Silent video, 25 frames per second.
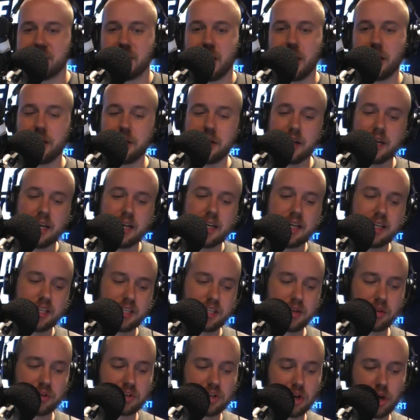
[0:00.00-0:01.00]
So,
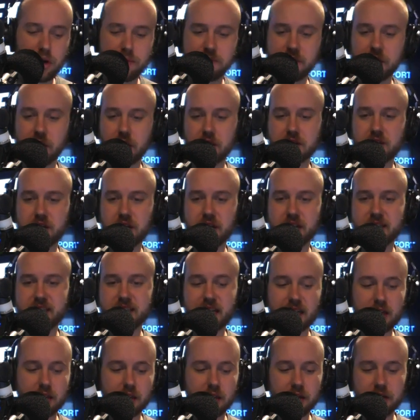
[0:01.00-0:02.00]
still time for guys like
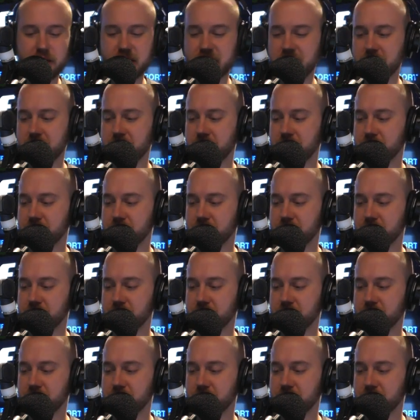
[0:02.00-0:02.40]
Jack Lonie and,